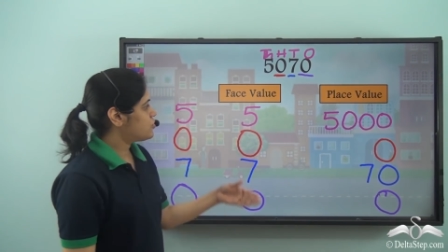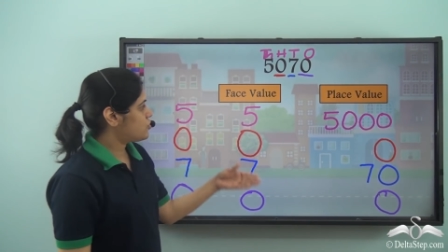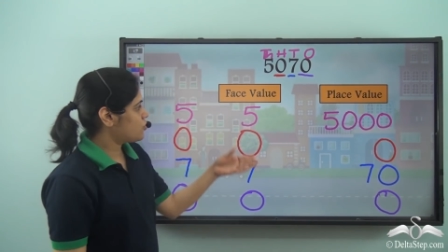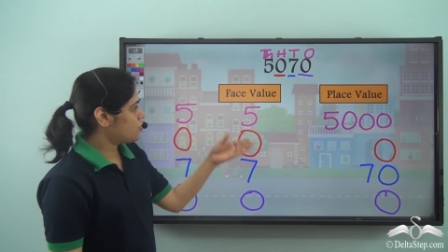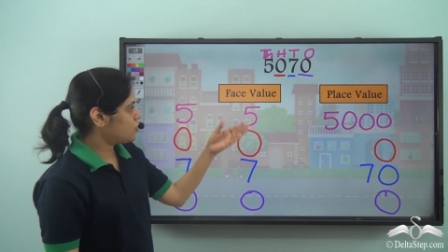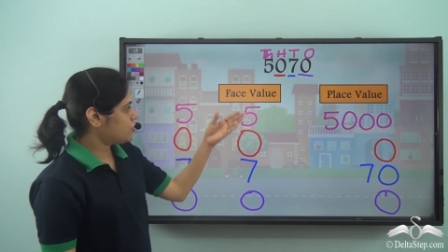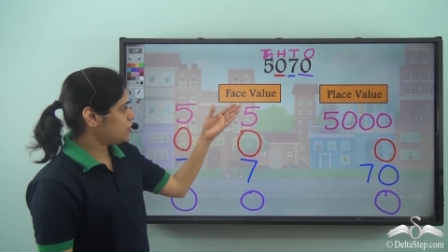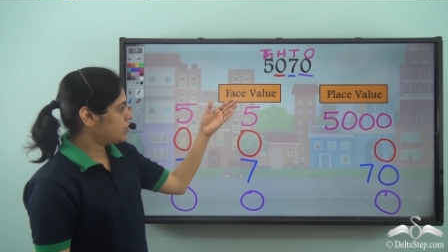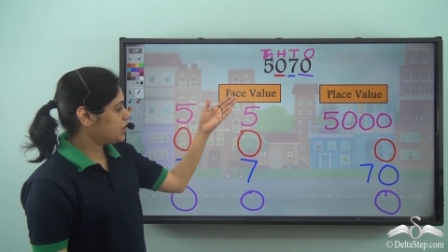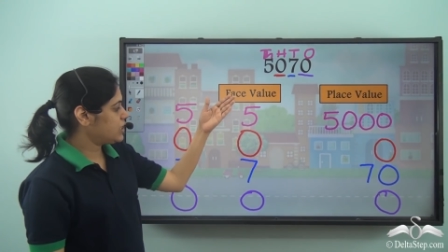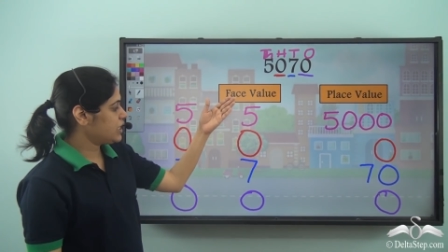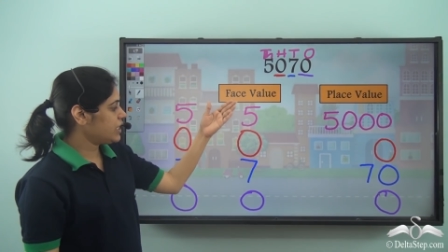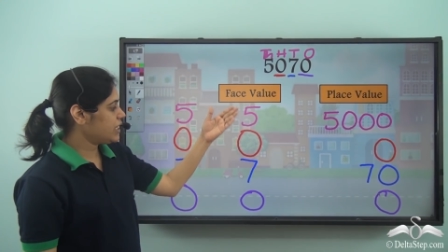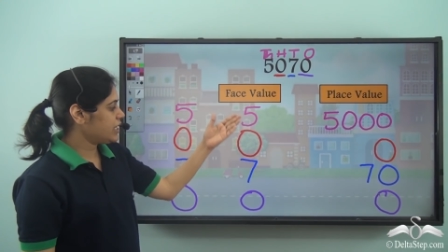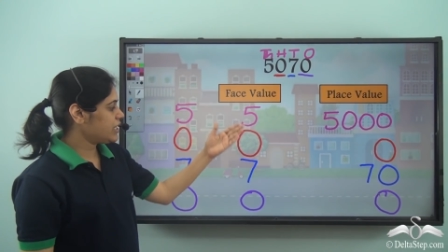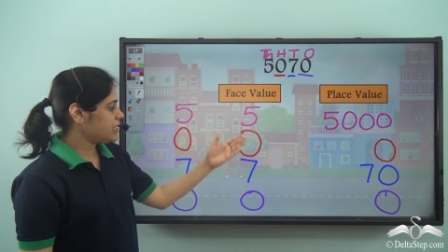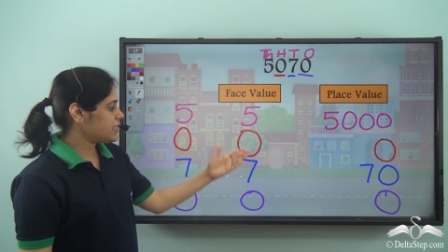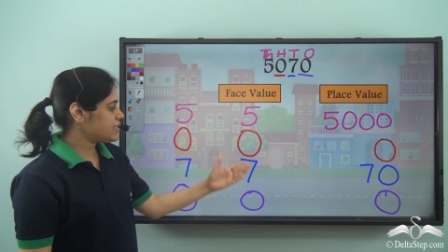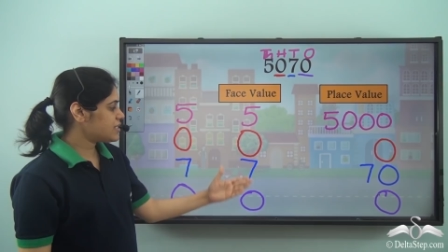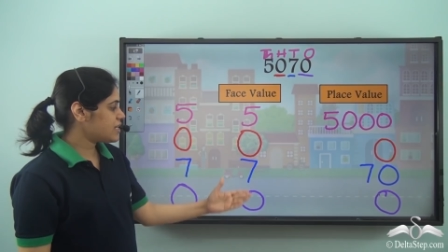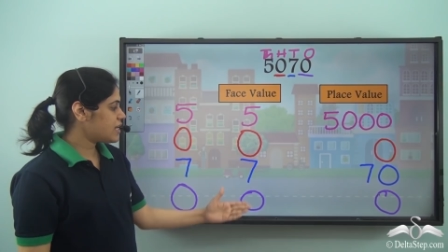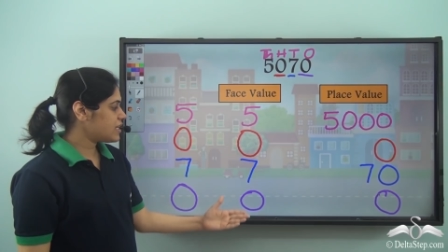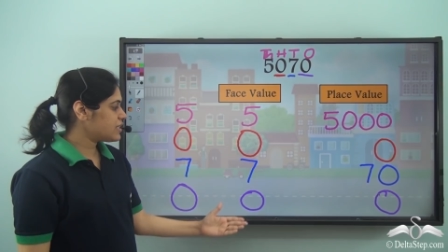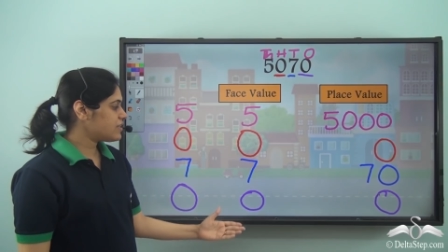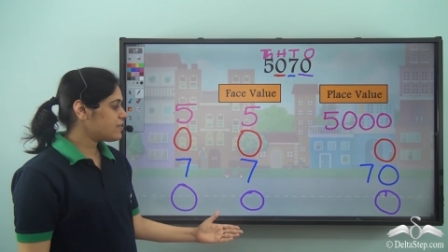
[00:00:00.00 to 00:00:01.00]
So
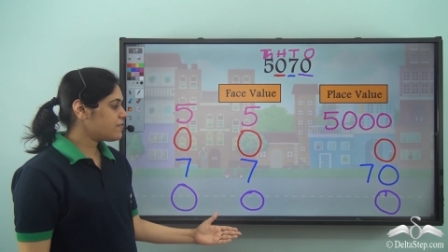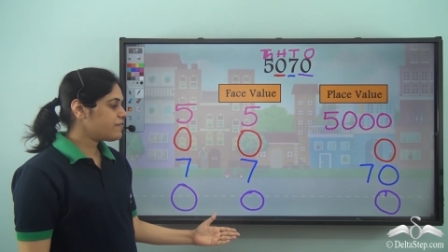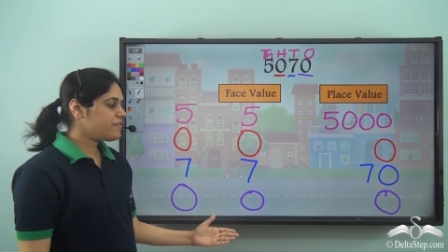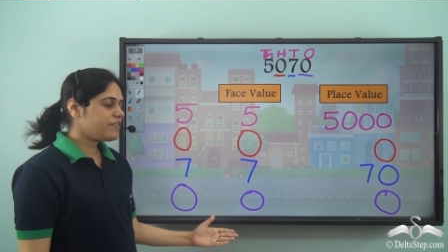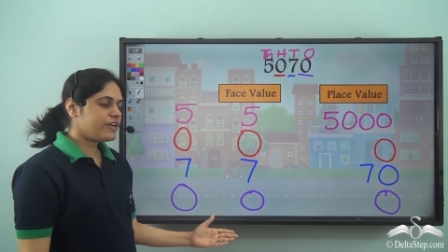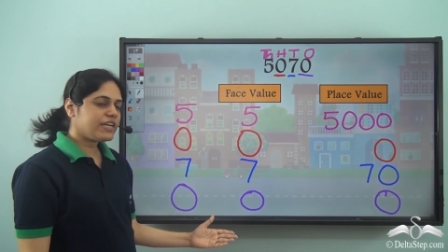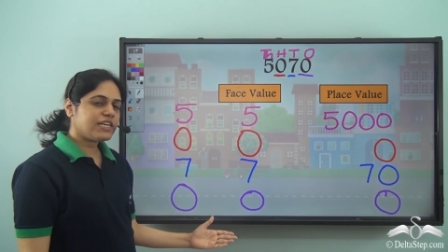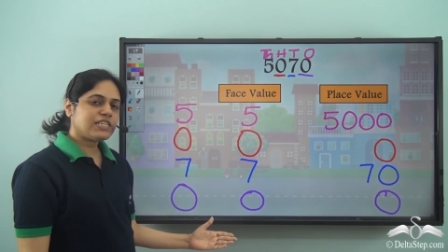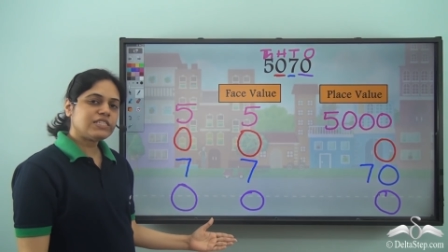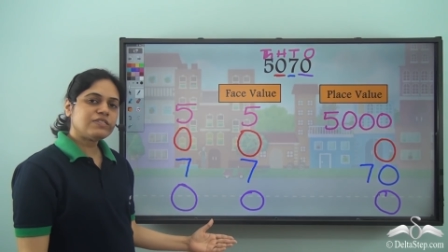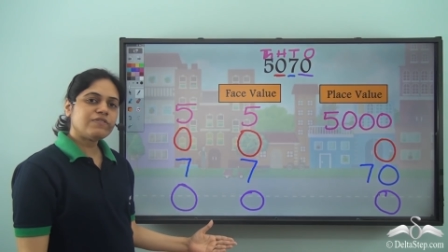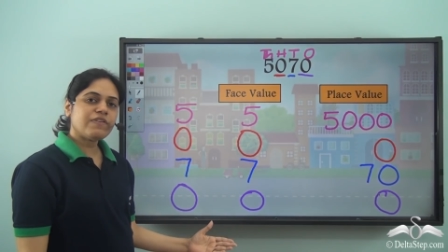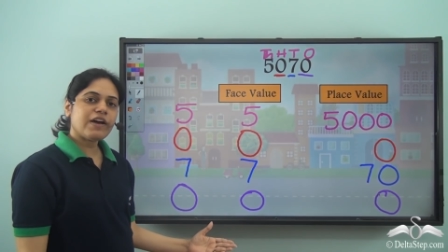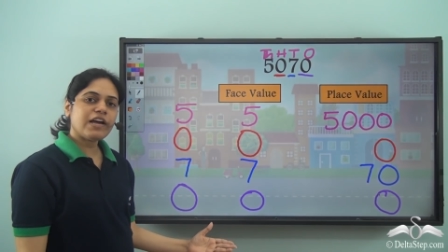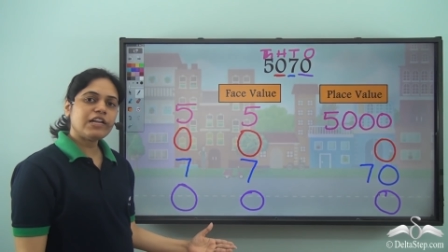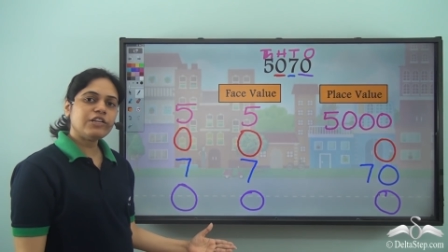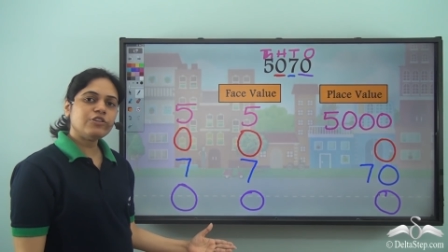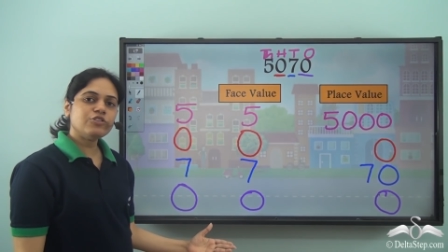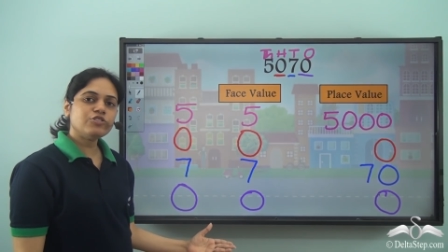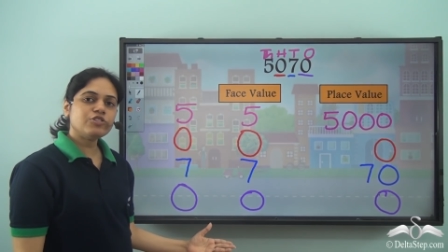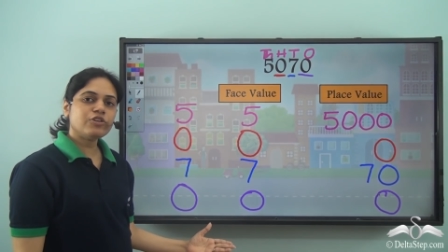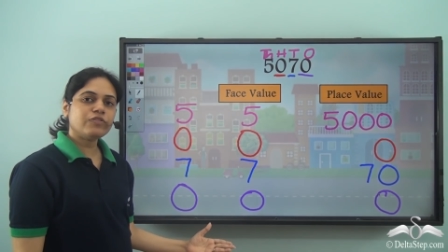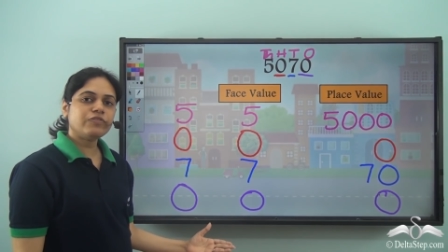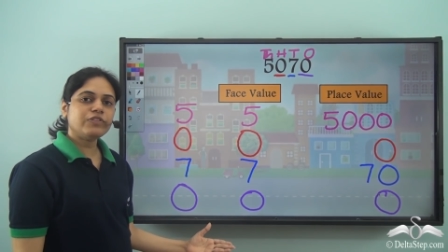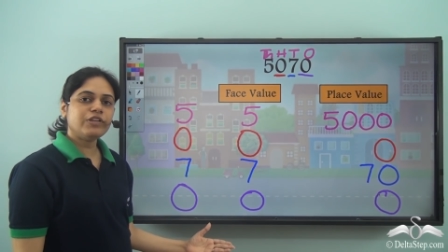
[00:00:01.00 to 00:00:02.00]
these are the face
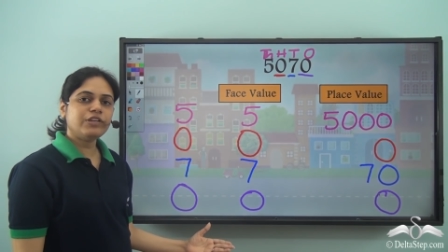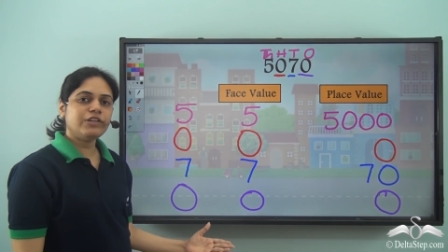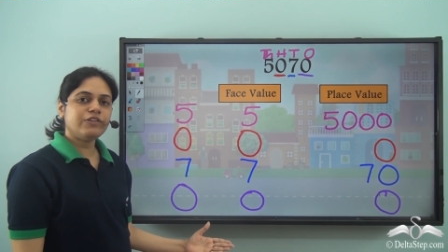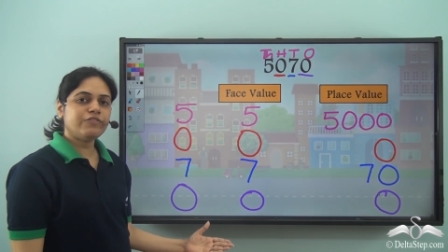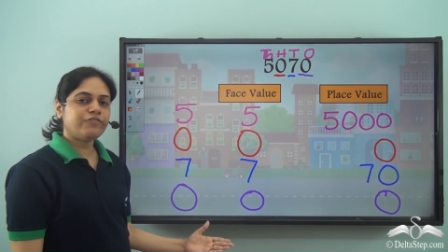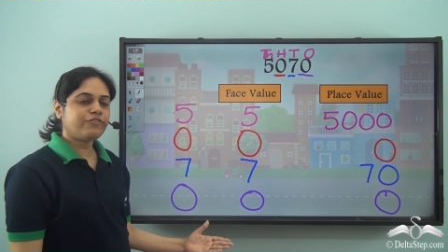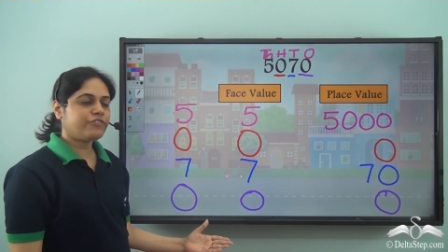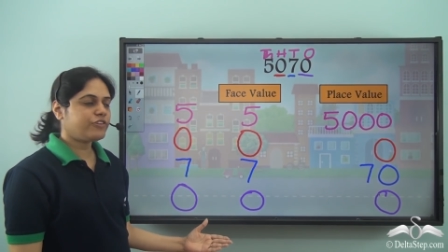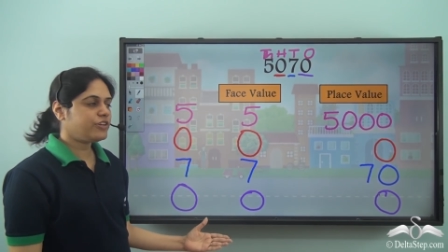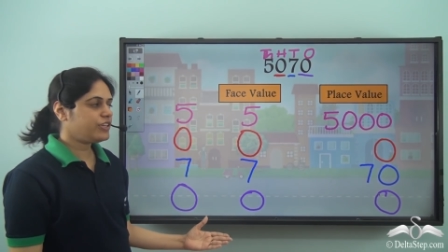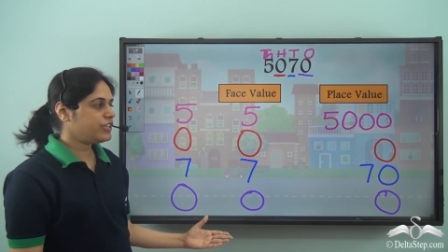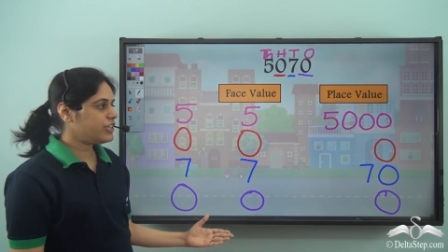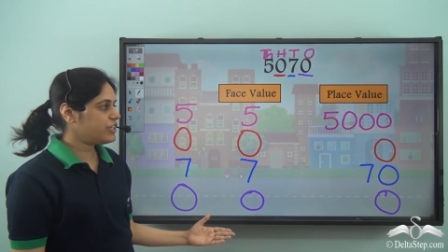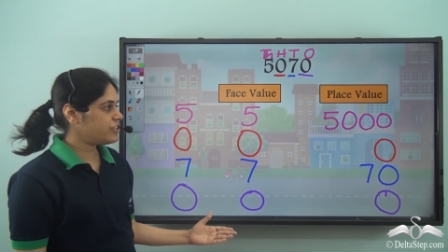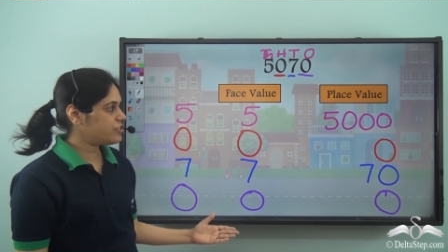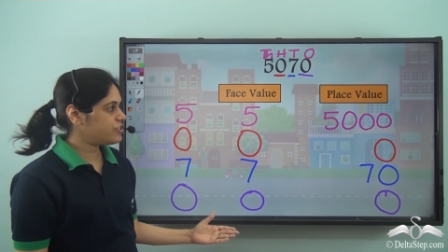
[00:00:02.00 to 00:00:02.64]
values of the different